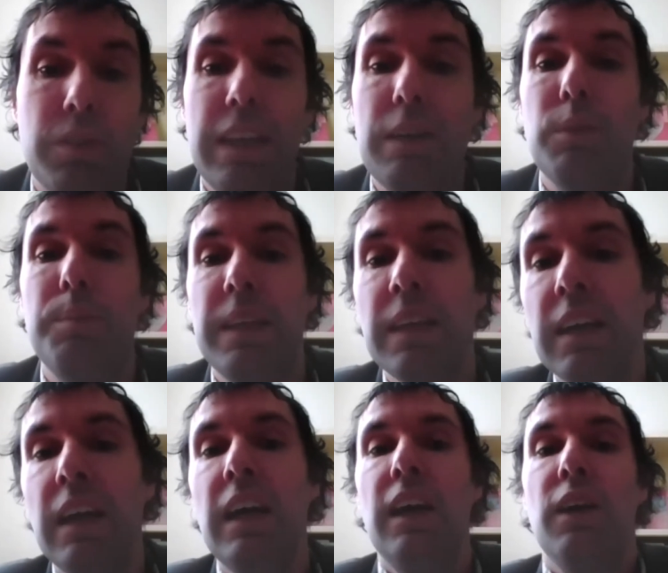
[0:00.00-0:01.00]
So that would be
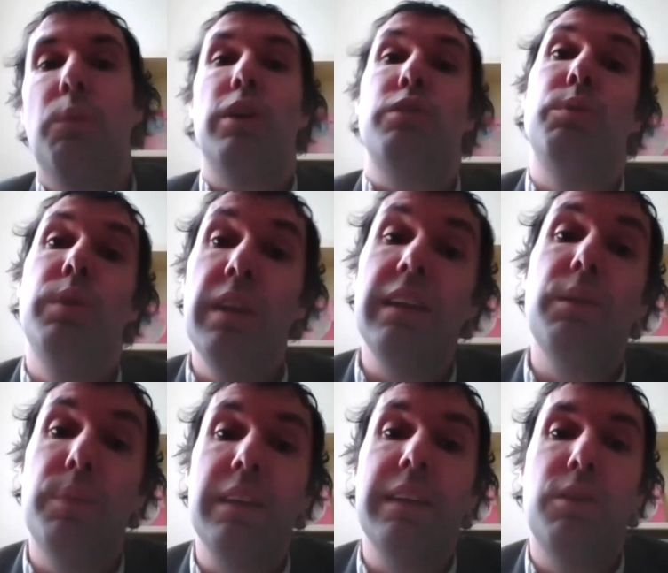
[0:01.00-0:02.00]
one
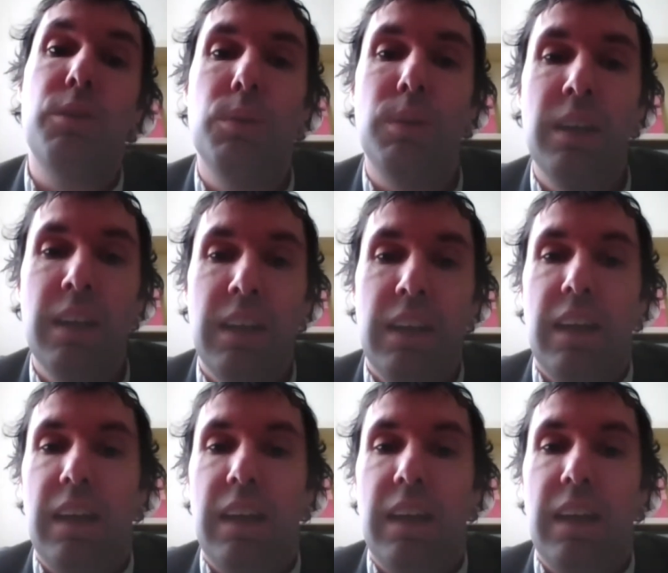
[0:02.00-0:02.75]
really, really cool